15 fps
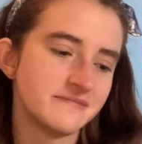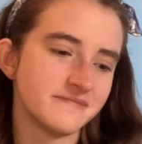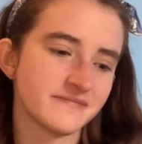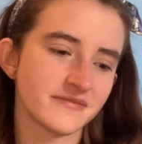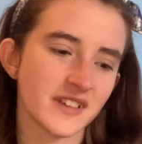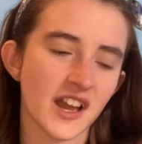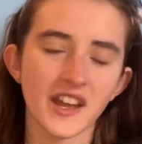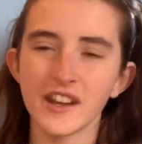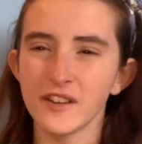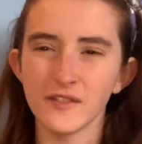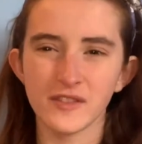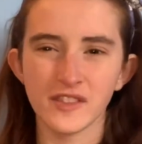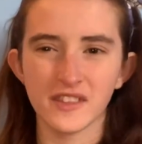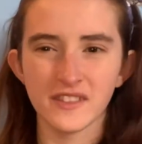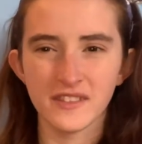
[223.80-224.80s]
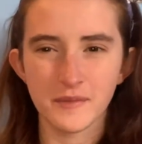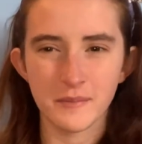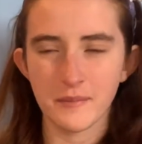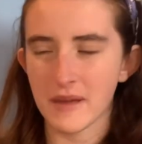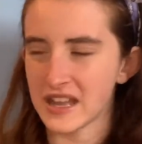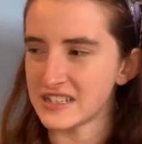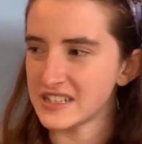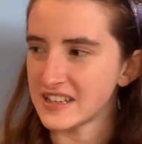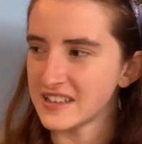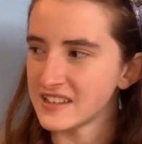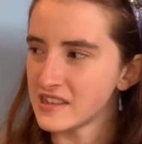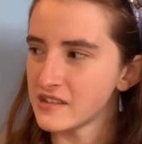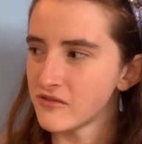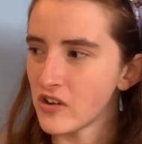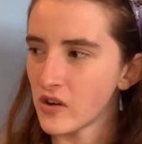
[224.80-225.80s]
kind of, magic is
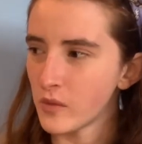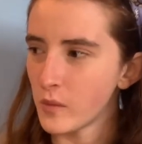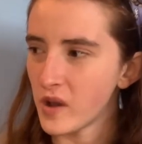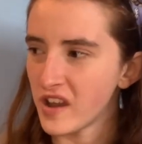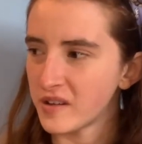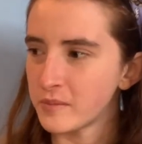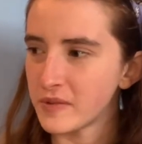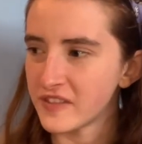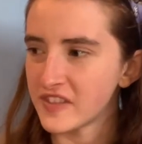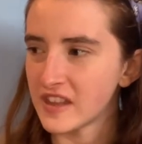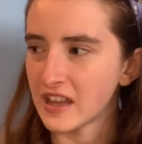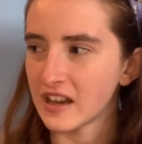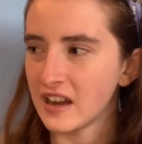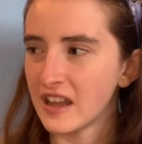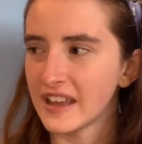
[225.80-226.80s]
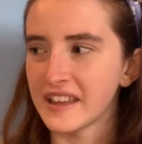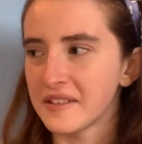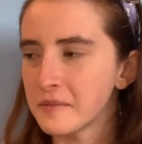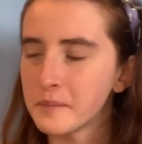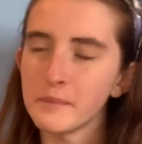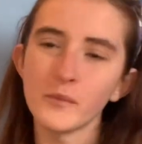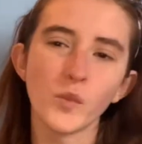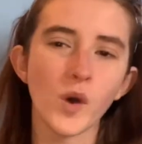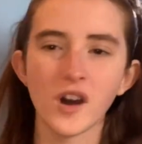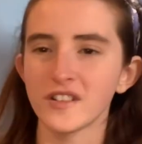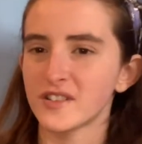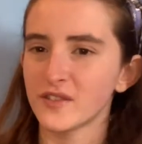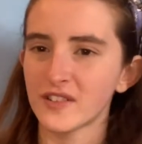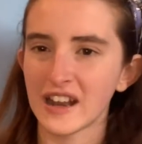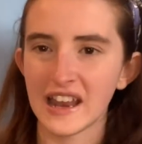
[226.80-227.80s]
the wrong word, but the like world
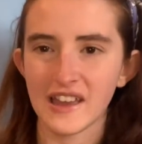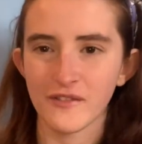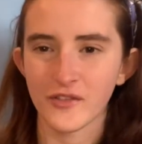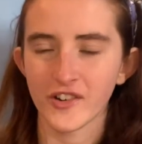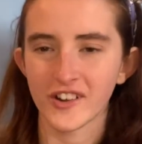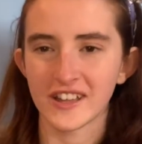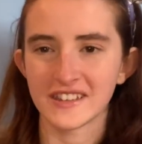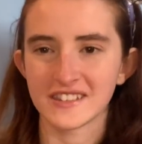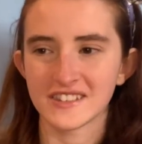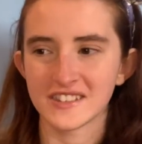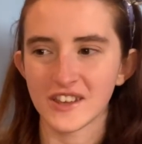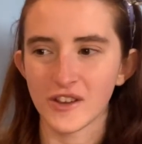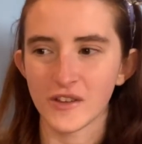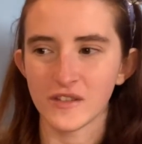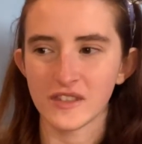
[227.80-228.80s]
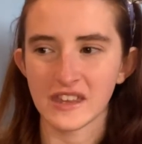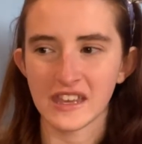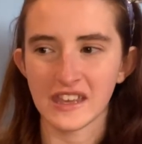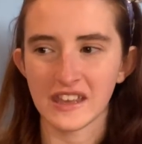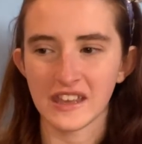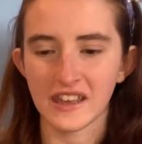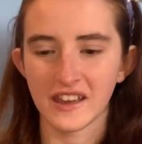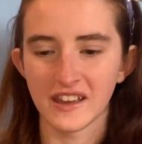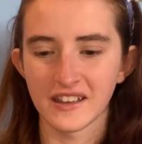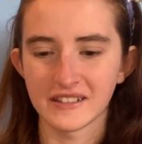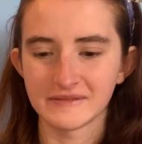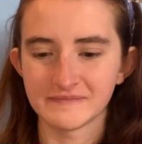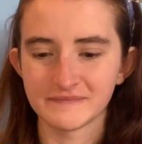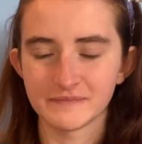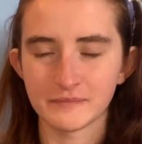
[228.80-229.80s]
of clairvoyance, so the
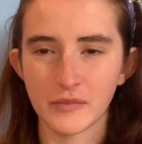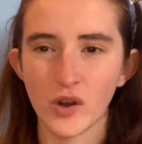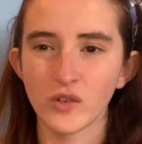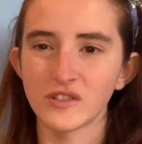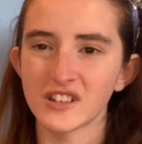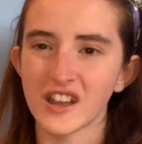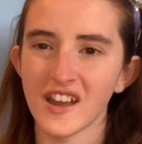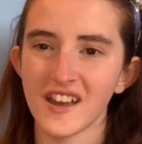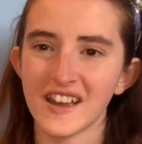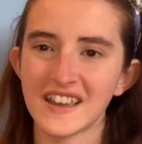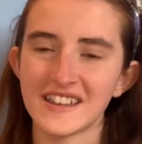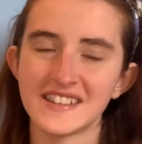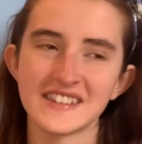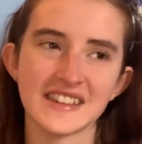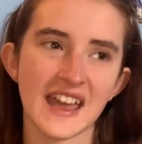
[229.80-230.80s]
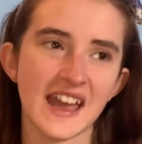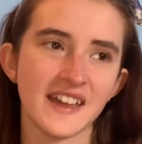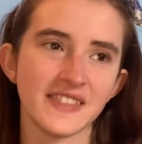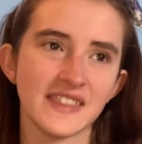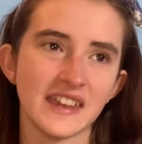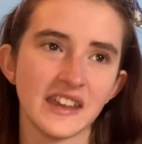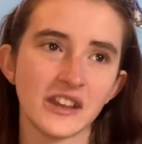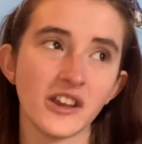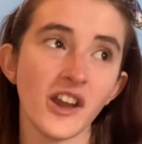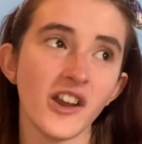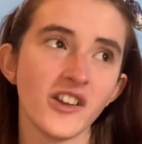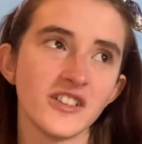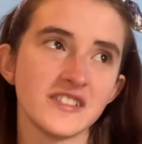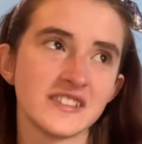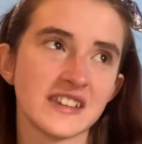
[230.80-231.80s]
poltergeists and the
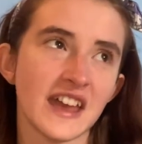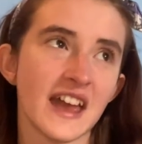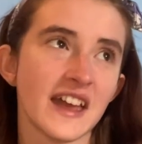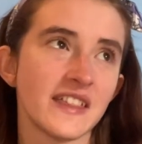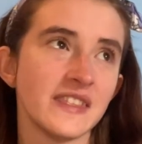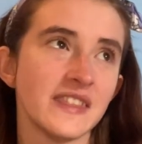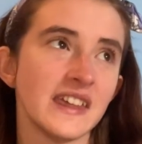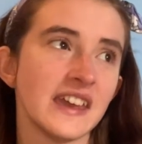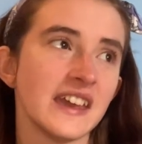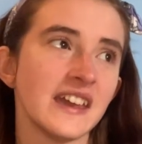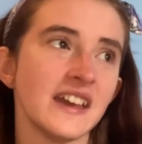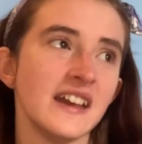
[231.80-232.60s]
ghosts and the